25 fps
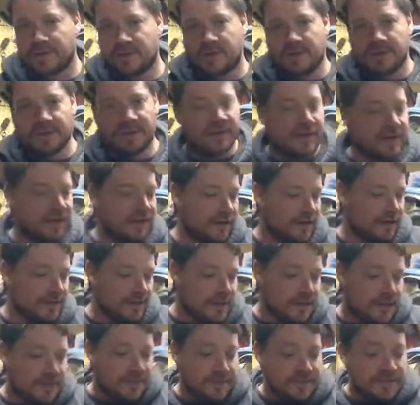anything.
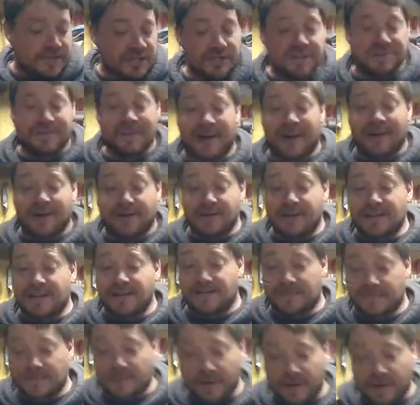Just barely
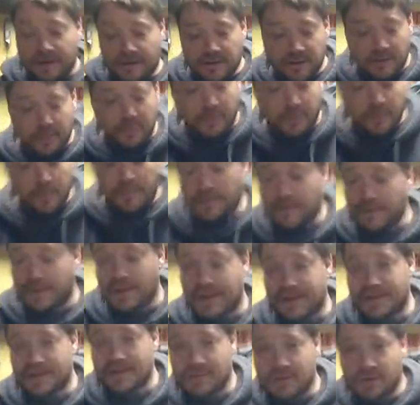even cranked over when we
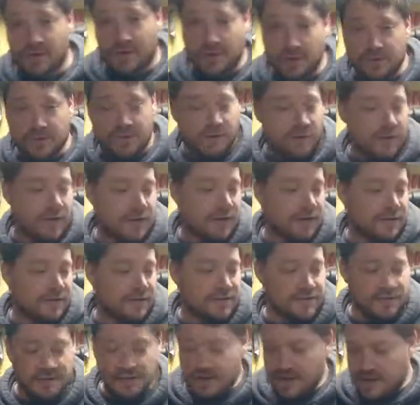had the charger on it.
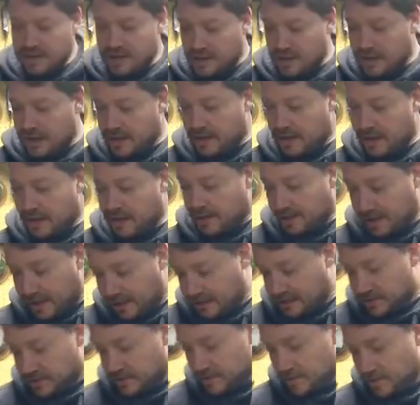
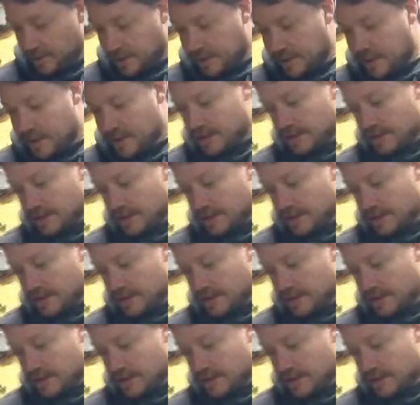Got the new one in